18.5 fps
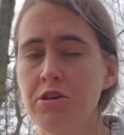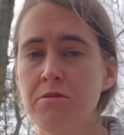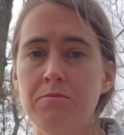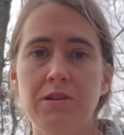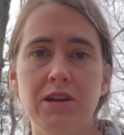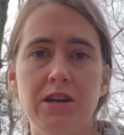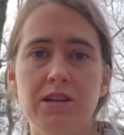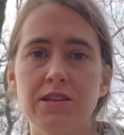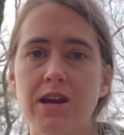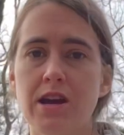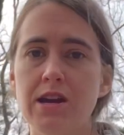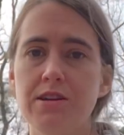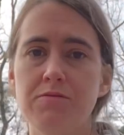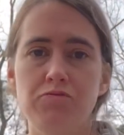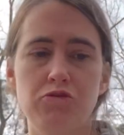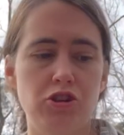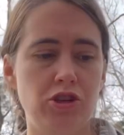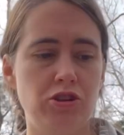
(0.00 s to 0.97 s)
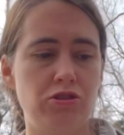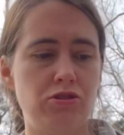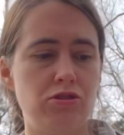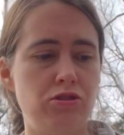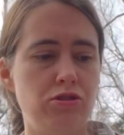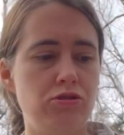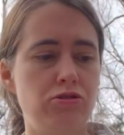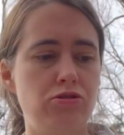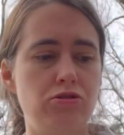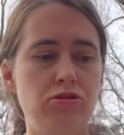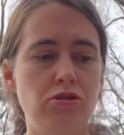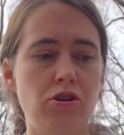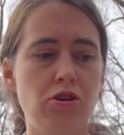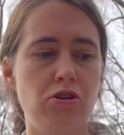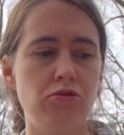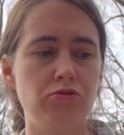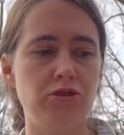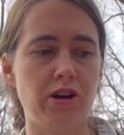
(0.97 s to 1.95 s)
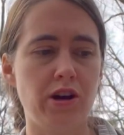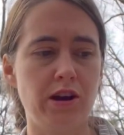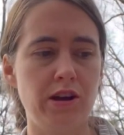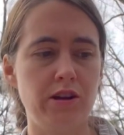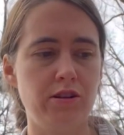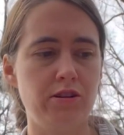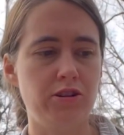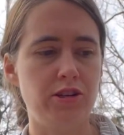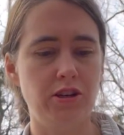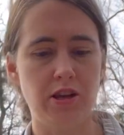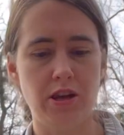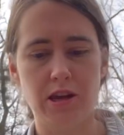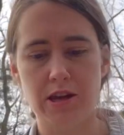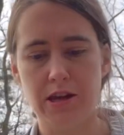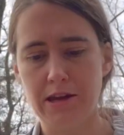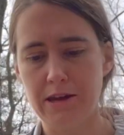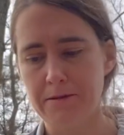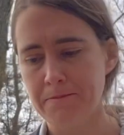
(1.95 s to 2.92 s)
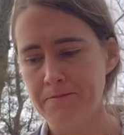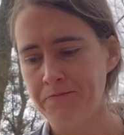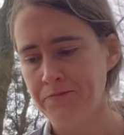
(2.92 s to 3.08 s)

because I am just so tired today.